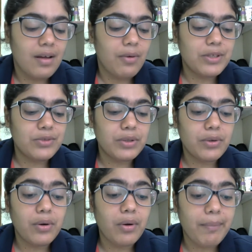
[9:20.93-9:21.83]
what we
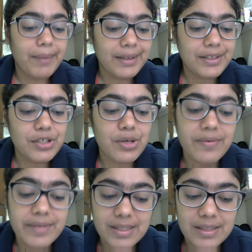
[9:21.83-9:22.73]
call combination
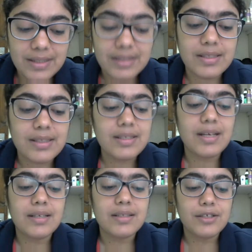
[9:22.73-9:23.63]
of sentences
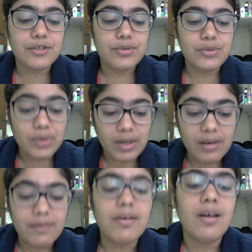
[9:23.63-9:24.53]
under Section
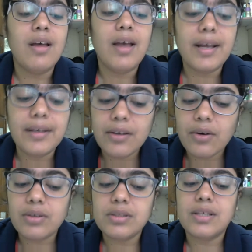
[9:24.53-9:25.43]
12. Any
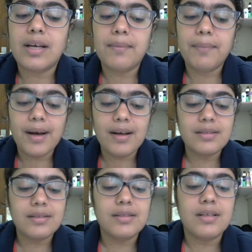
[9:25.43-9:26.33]
court can
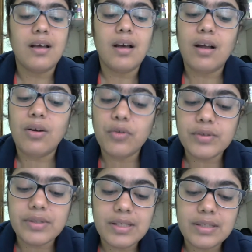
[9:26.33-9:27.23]
pass a
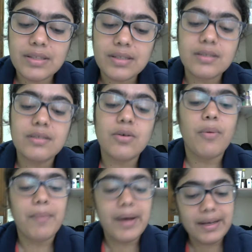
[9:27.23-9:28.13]
lawful sentence
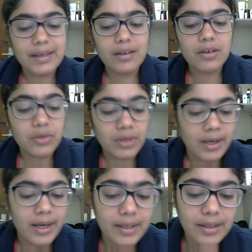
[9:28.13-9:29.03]
combining
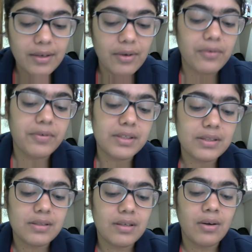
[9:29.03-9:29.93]
any of
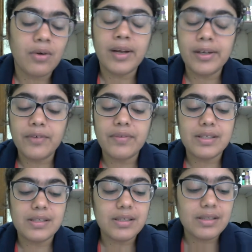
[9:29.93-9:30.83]

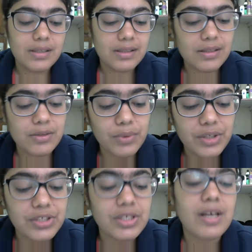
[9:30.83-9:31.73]
the sentences
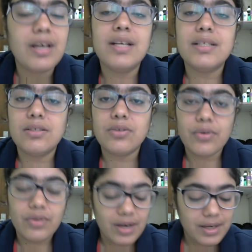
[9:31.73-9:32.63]
which it is
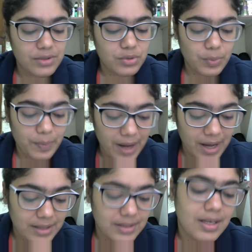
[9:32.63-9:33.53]
authorized to
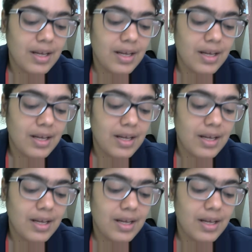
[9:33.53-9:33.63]
pass.